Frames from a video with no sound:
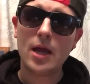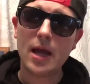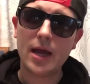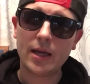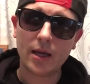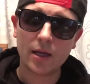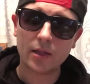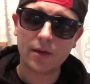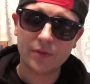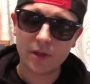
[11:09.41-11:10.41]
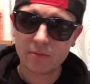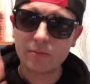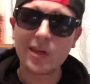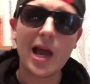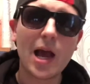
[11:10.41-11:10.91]
I loved it.
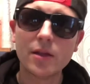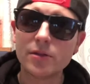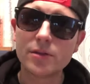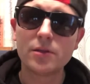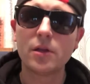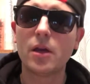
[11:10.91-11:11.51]
Cons,